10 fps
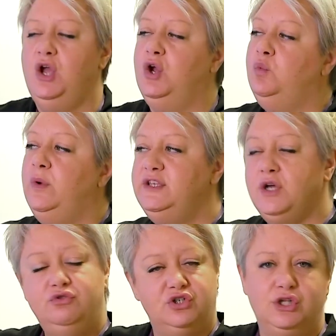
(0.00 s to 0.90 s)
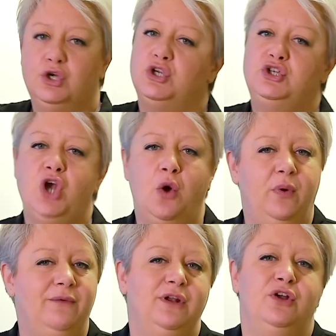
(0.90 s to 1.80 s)
We don't just look at
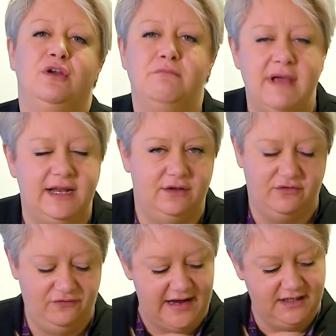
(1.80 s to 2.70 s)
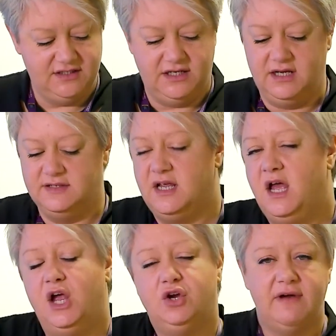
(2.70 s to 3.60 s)
shopping, we look at many other factors:
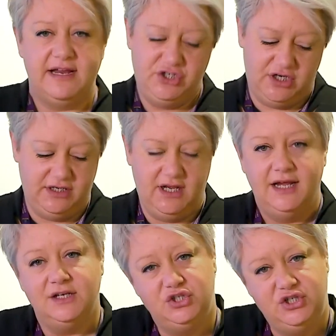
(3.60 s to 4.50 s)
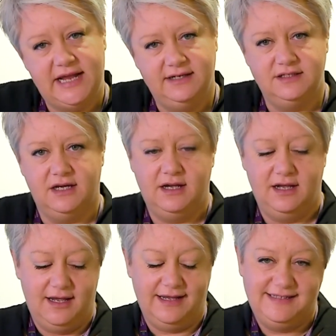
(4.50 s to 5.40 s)
aggression, gender,
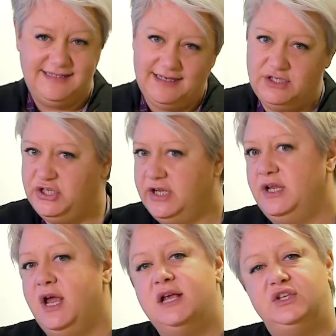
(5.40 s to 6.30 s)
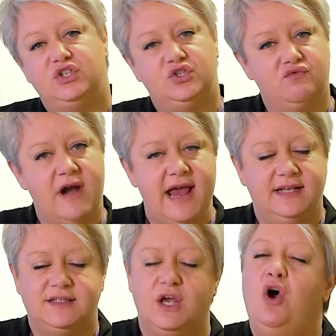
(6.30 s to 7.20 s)
addiction,
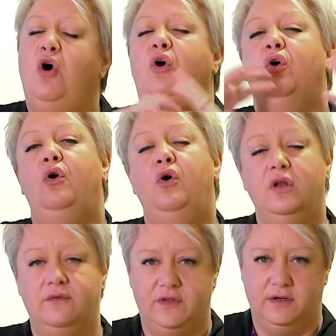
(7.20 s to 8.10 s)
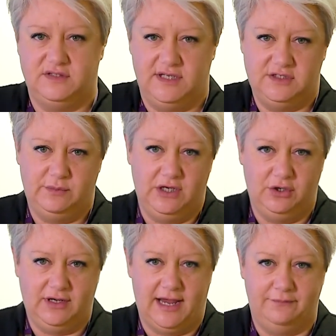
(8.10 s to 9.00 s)
stress, all of those things we
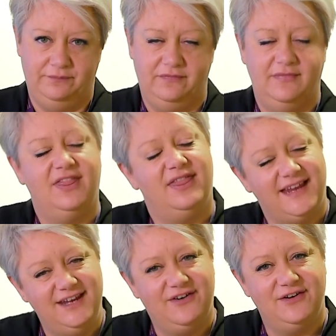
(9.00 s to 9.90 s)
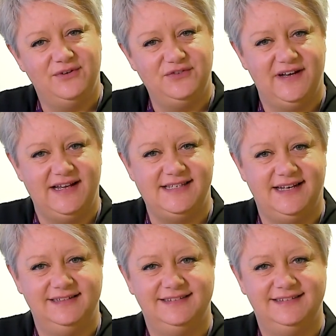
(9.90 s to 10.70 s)
look at. Thank you very much for listening.